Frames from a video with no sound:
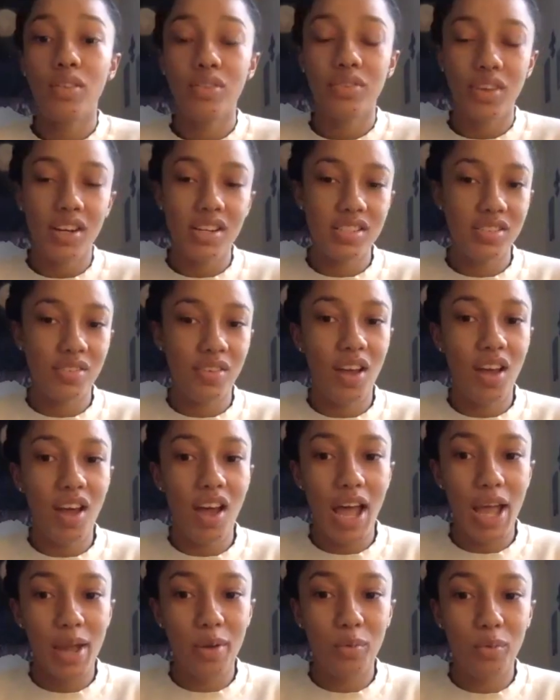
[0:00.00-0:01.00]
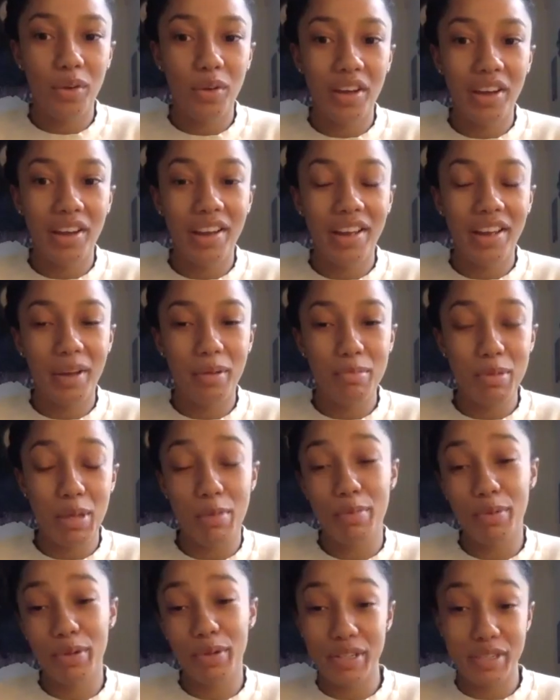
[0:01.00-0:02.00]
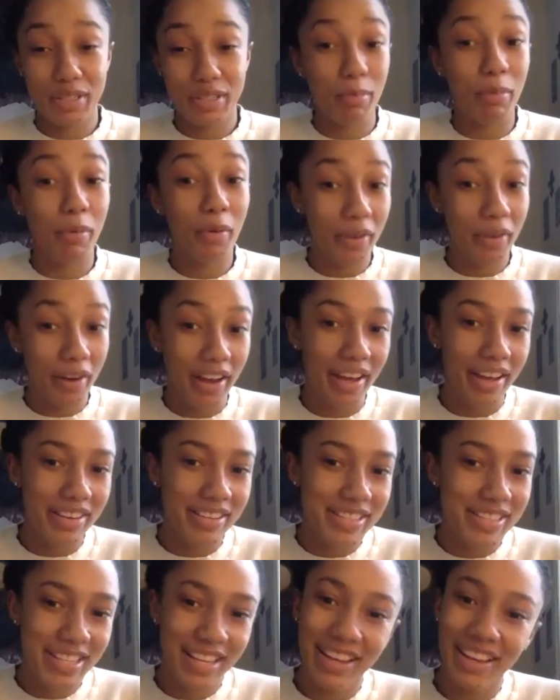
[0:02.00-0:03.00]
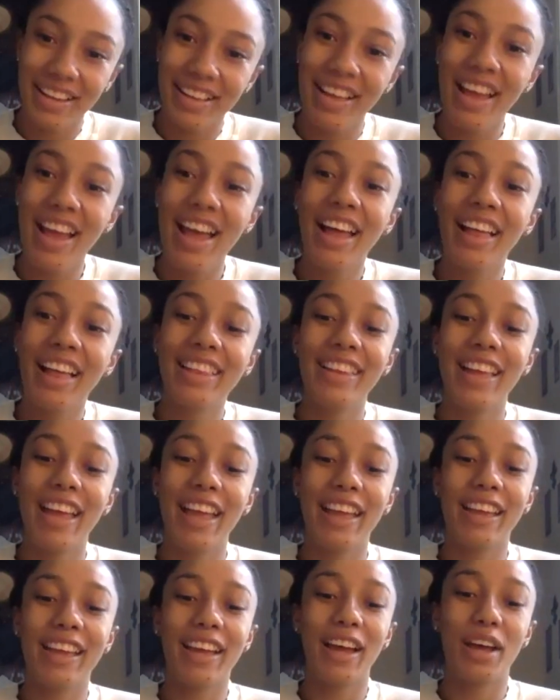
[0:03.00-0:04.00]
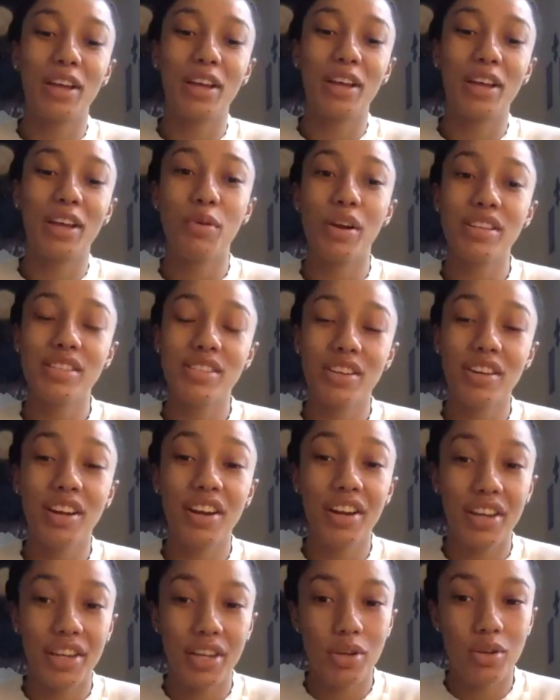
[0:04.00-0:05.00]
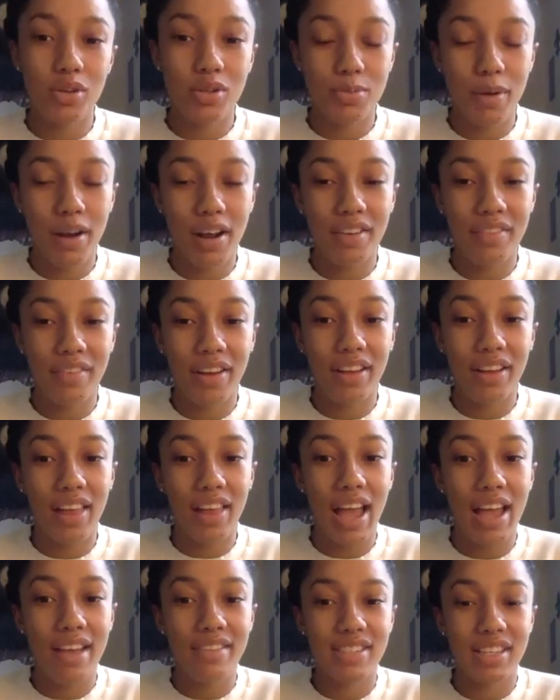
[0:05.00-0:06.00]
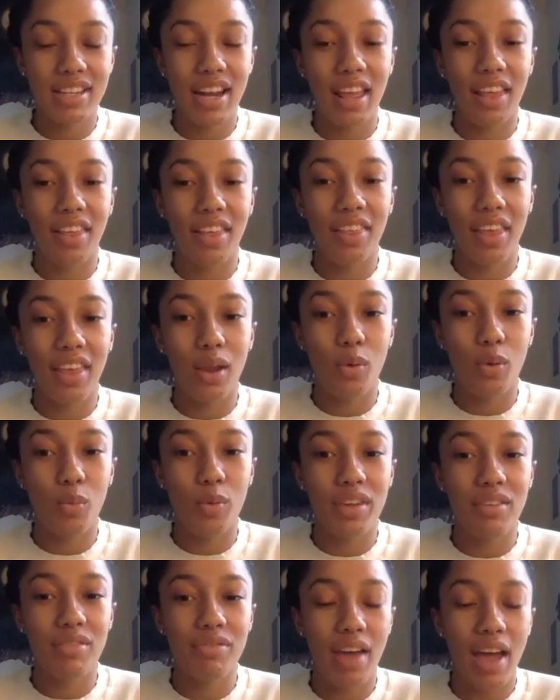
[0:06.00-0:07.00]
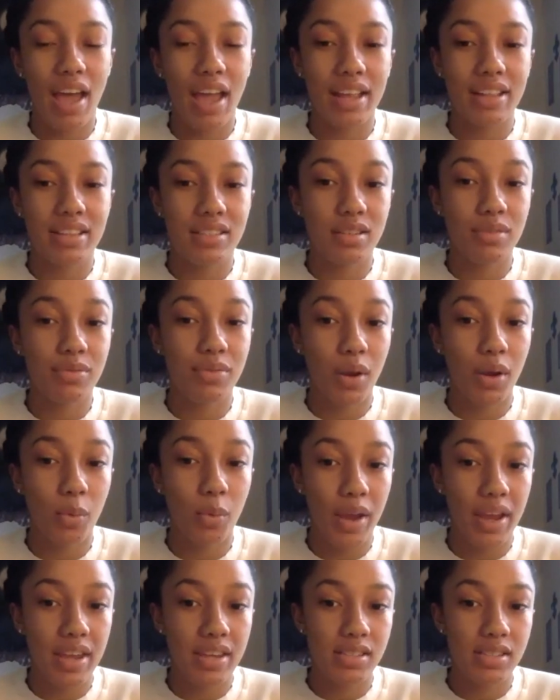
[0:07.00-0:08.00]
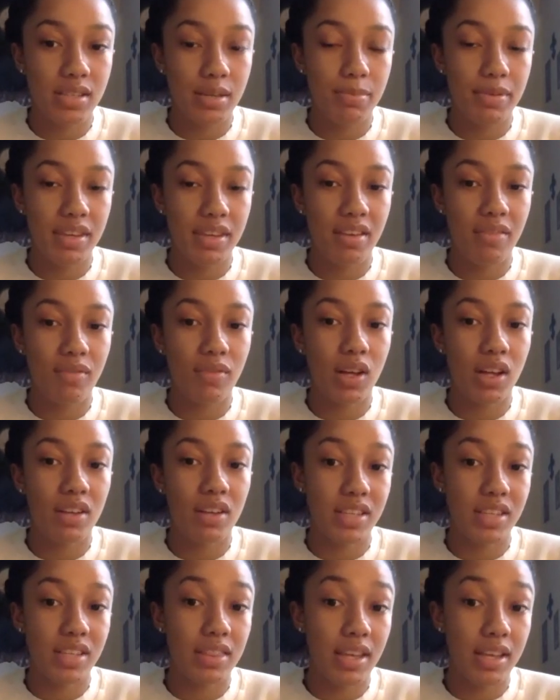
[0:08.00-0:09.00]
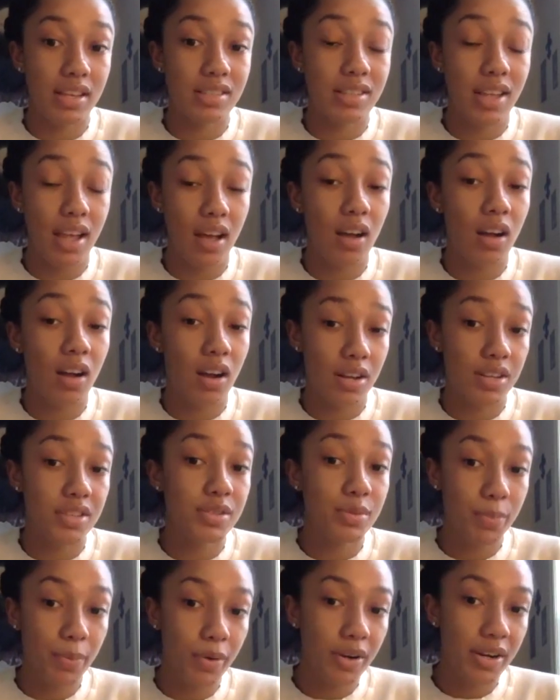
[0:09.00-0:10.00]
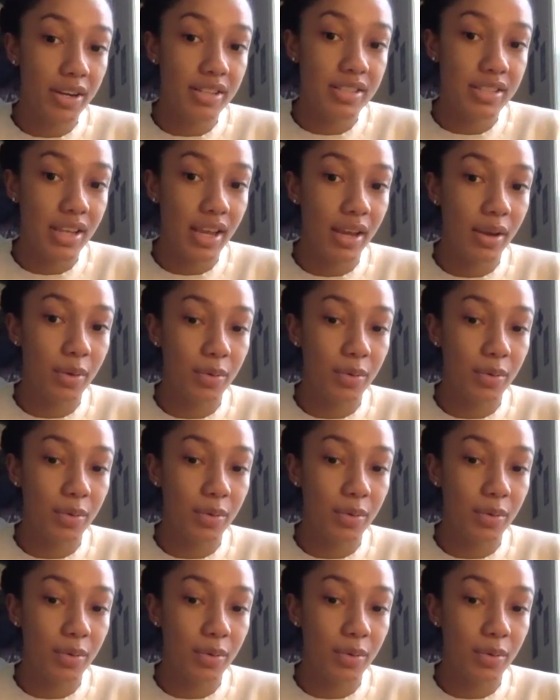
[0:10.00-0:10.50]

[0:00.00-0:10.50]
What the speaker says: first of all, I want people to support us. Like, sports are a huge part of our lives, and I think we find different ways to be involved in things that aren't sports. Like,